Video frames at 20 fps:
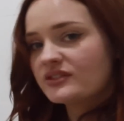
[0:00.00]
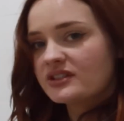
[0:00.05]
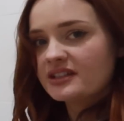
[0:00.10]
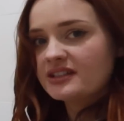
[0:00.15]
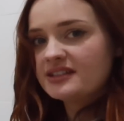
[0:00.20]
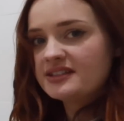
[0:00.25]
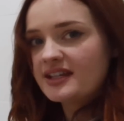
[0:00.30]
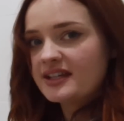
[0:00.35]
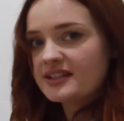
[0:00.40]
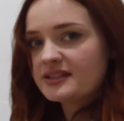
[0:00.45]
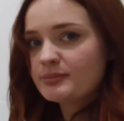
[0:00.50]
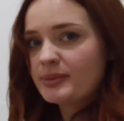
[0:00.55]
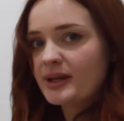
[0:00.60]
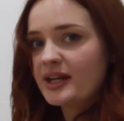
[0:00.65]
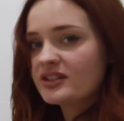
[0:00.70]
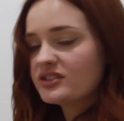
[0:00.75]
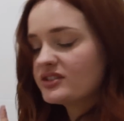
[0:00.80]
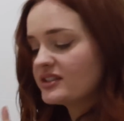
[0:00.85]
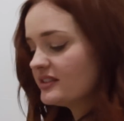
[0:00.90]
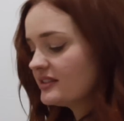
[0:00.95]
done a test
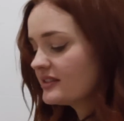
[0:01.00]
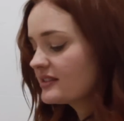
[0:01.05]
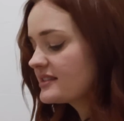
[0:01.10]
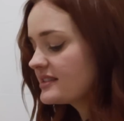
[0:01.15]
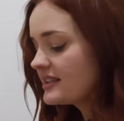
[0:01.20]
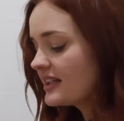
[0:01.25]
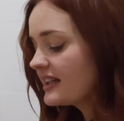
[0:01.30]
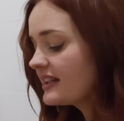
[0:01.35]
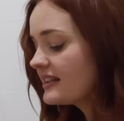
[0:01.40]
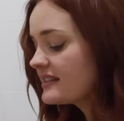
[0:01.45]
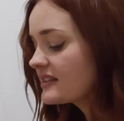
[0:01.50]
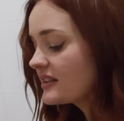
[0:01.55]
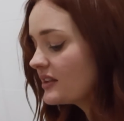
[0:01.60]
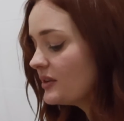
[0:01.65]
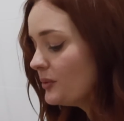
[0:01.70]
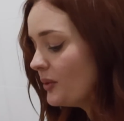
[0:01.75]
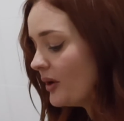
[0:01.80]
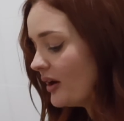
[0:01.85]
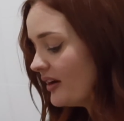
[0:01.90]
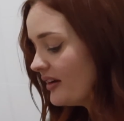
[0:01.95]
patch, it looks like it's
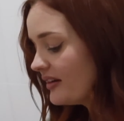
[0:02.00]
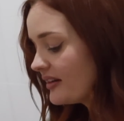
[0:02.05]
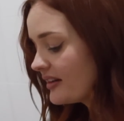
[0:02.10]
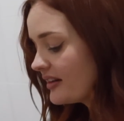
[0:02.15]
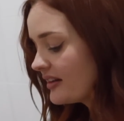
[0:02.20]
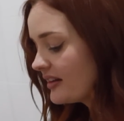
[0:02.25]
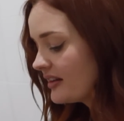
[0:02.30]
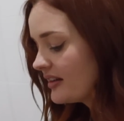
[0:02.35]
gonna work.